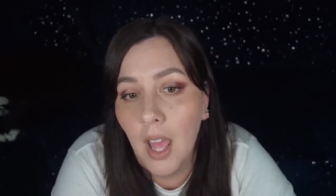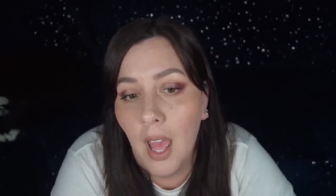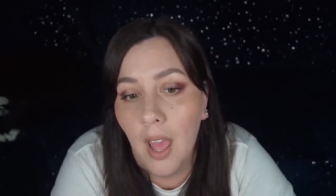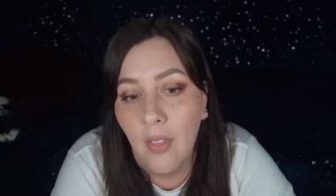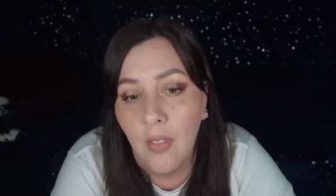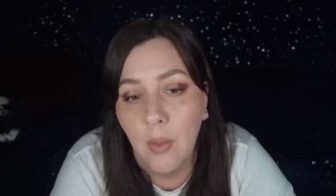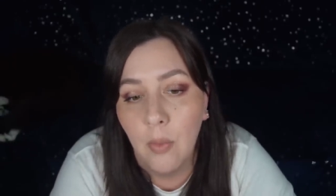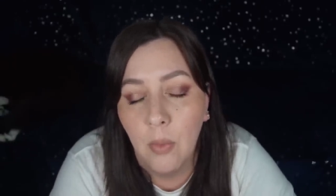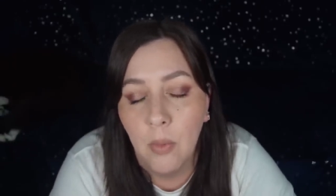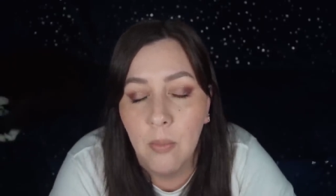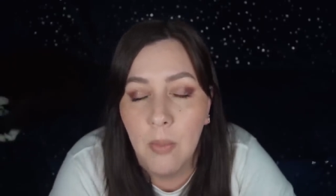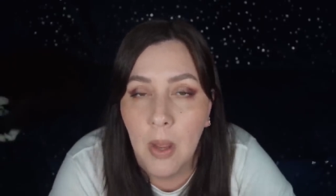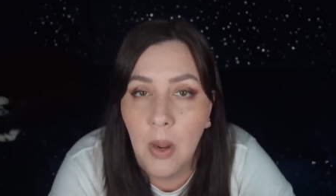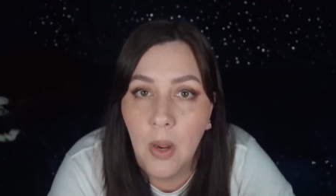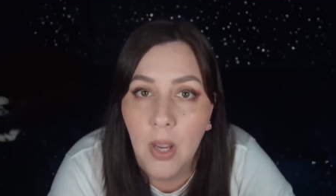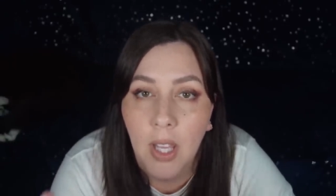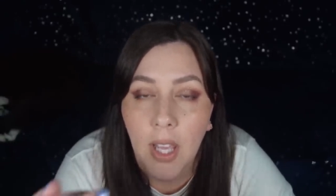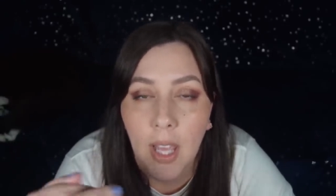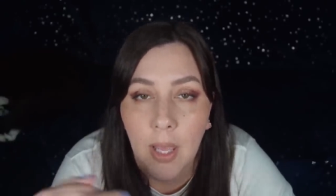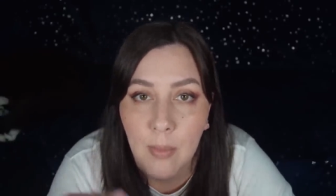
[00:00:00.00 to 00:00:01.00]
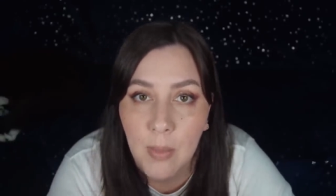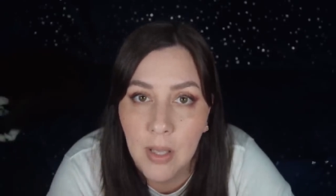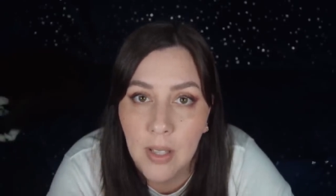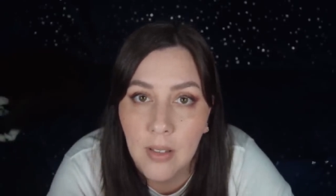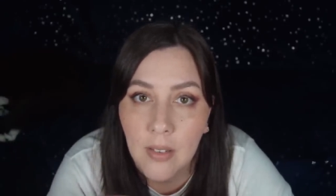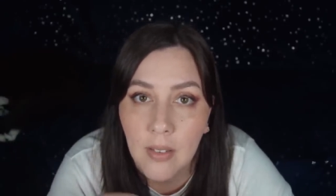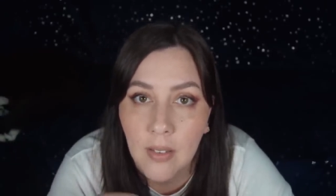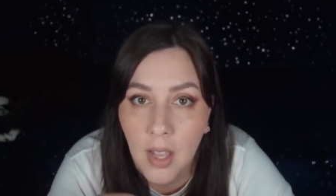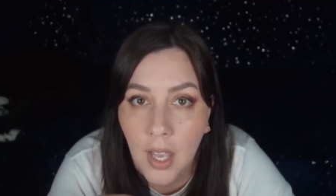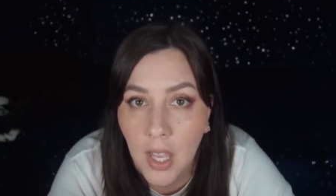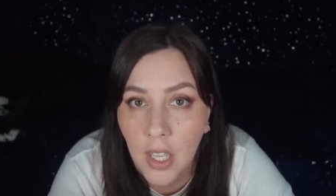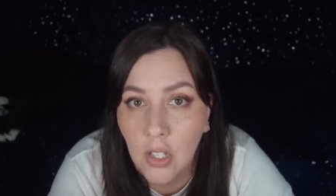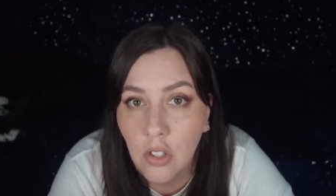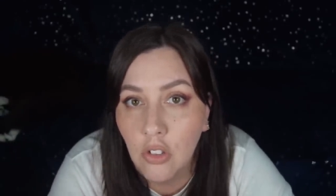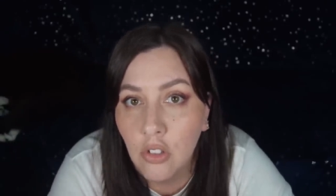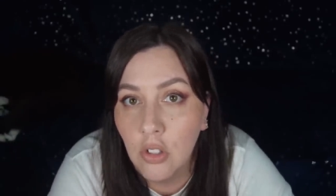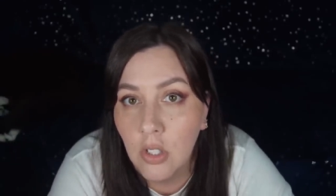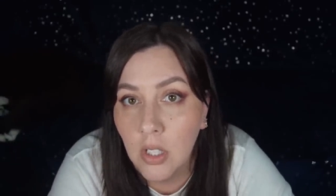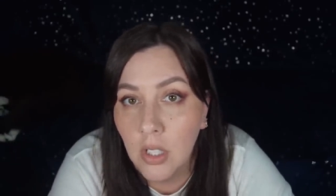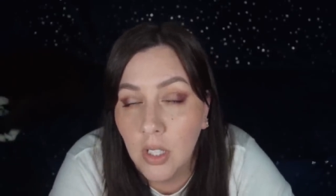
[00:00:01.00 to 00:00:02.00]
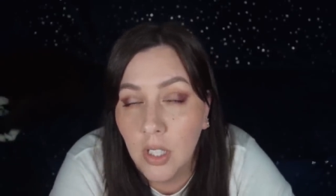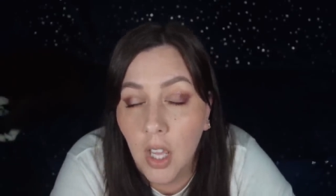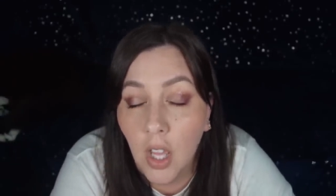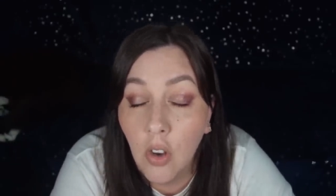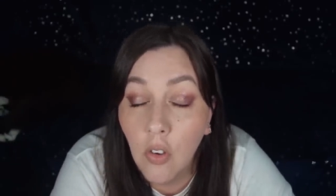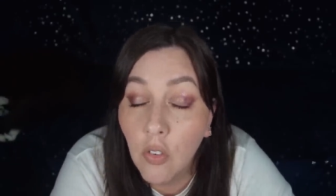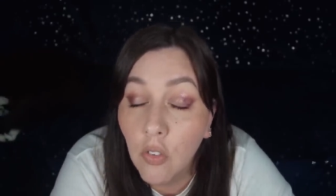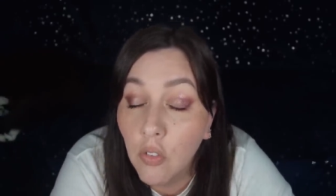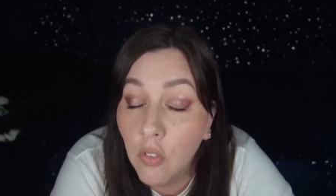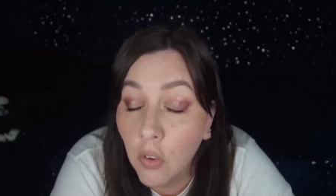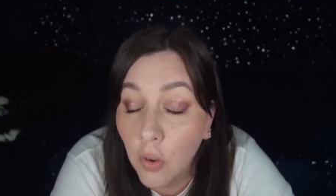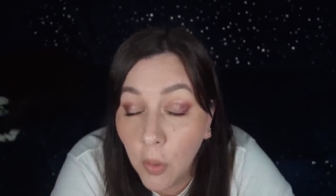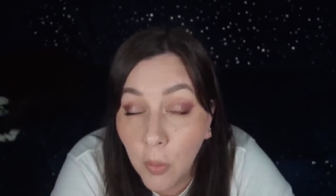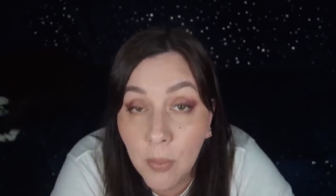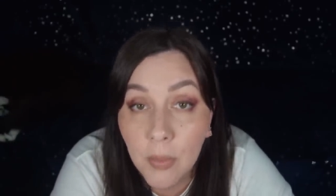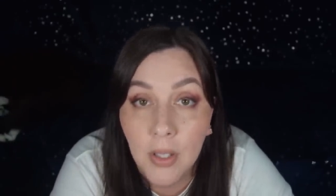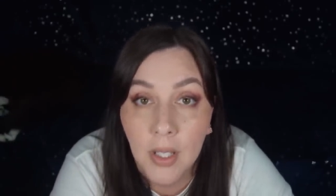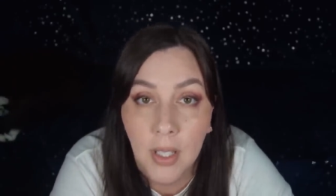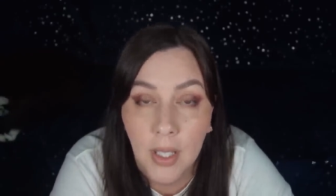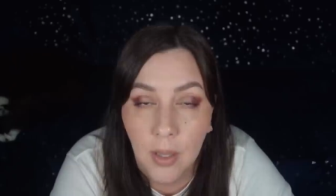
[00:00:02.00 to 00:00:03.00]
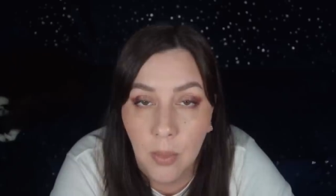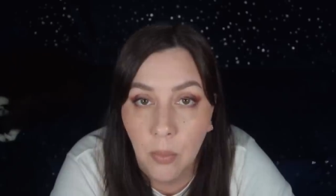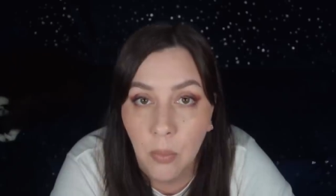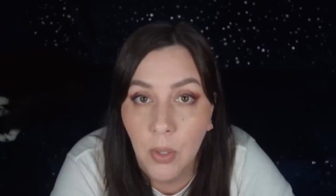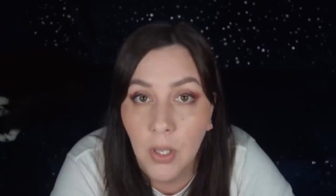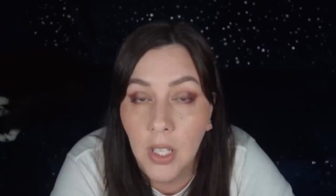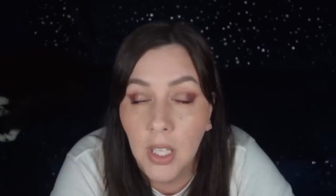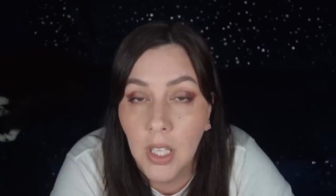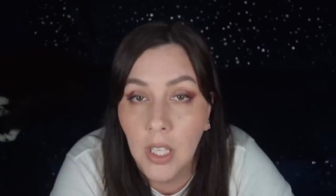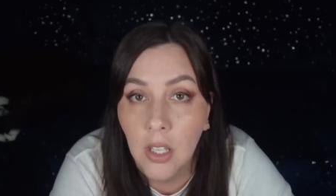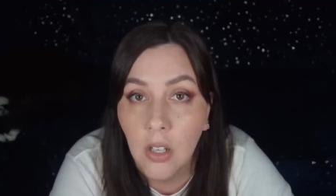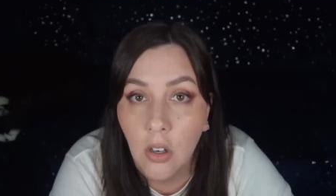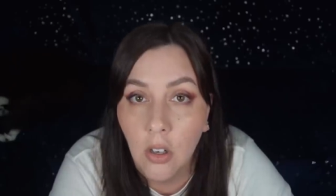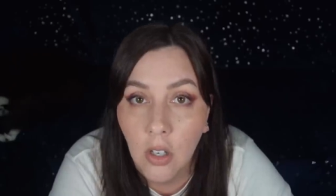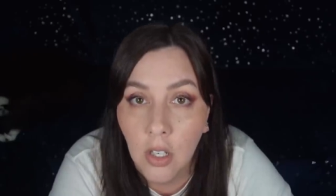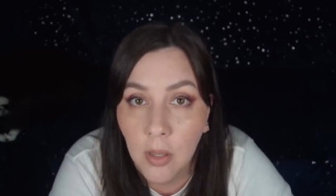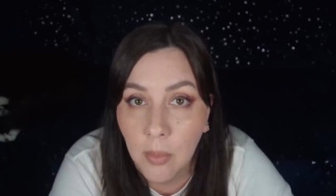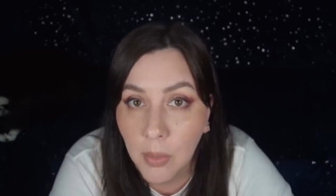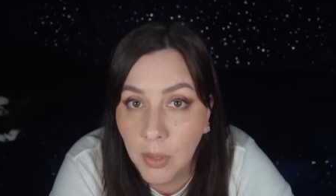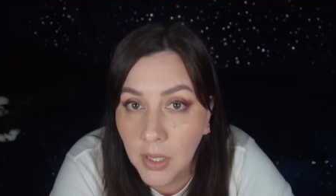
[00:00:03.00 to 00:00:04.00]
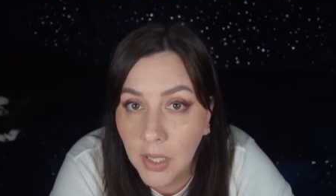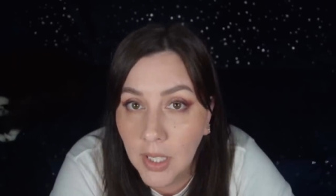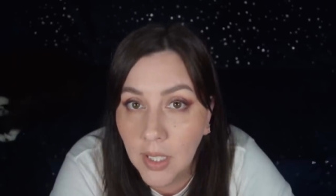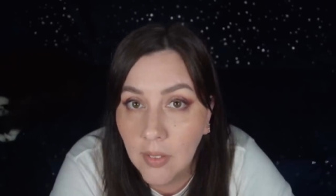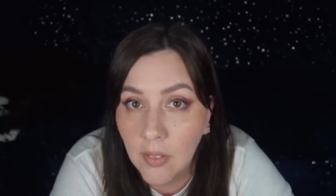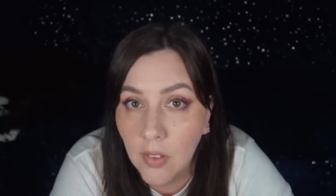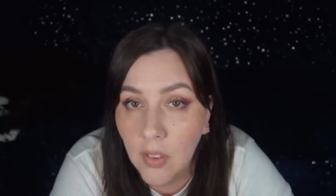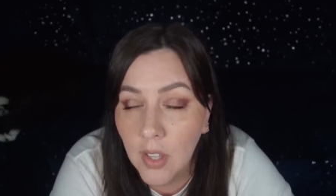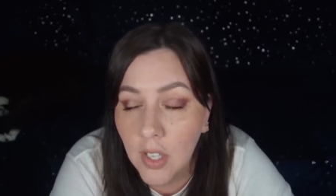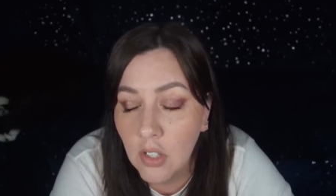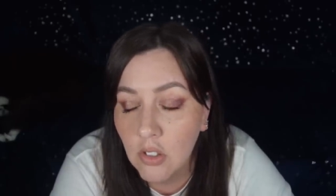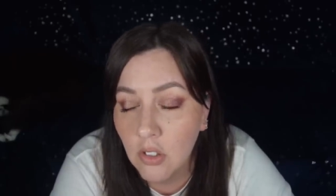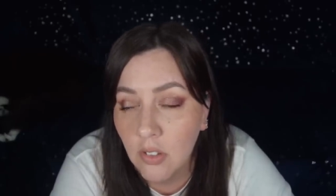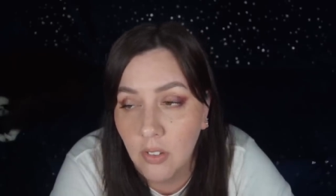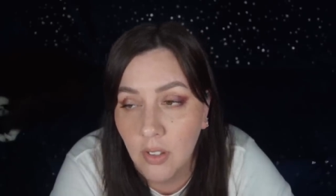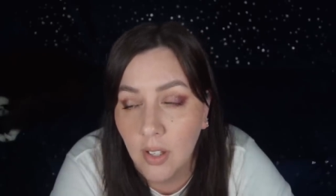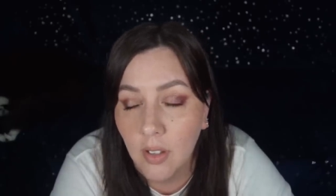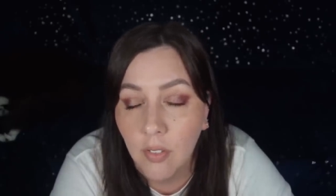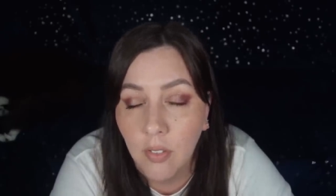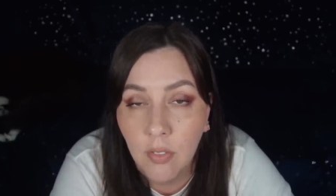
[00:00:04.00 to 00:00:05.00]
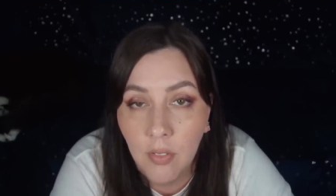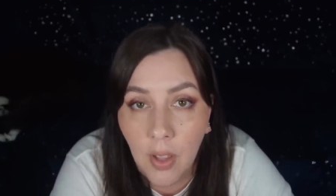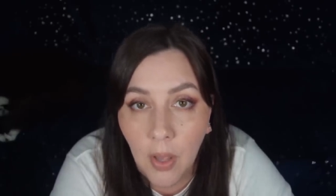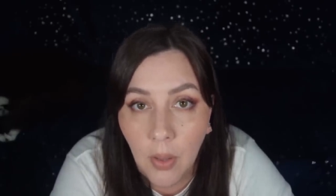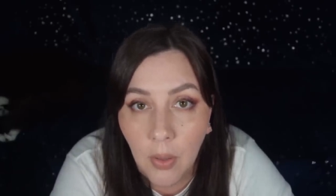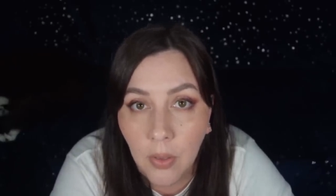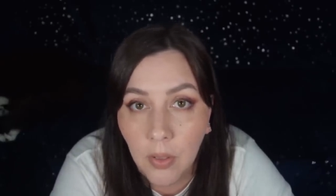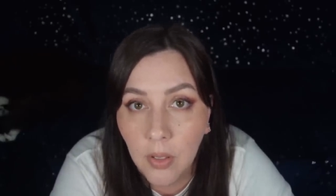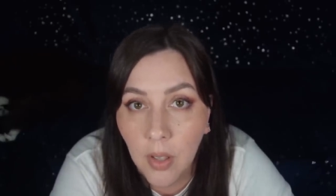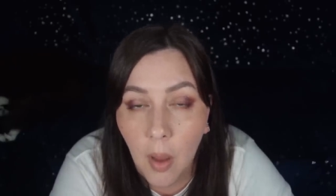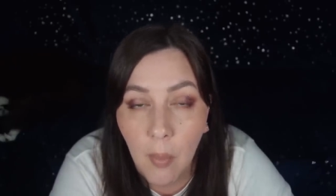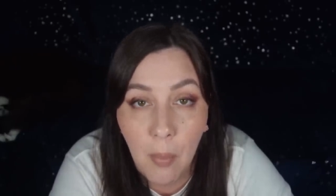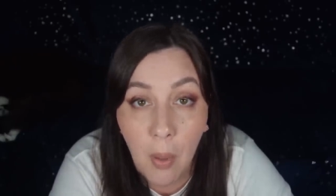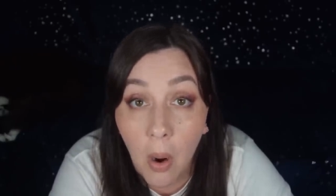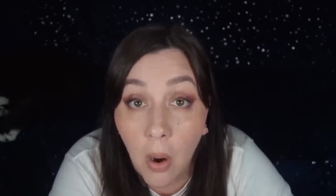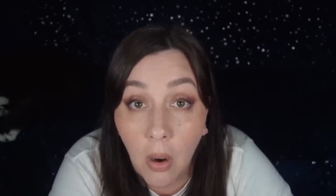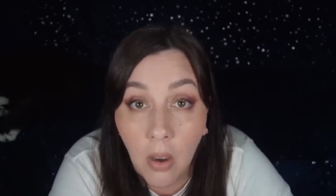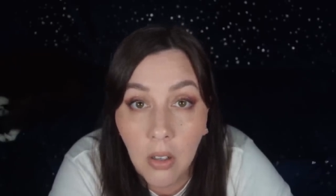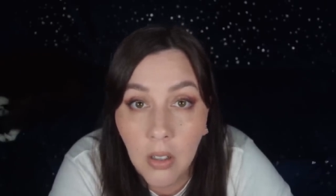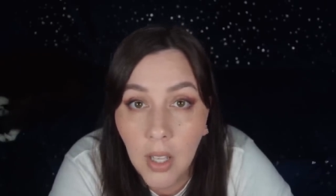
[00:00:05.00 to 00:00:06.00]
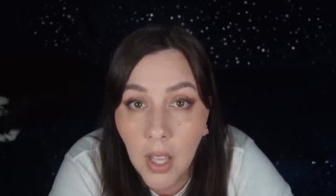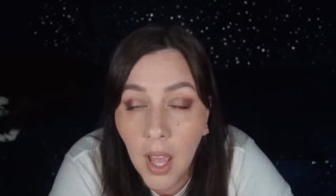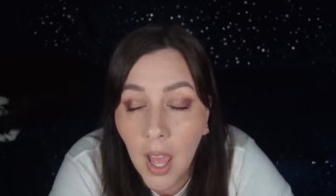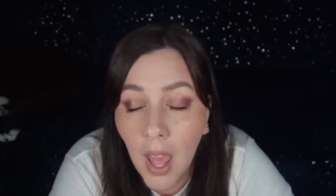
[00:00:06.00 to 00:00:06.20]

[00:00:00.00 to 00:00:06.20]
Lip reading: And then when Mary came inside and she confirmed to him what he had already believed, they just like fell apart.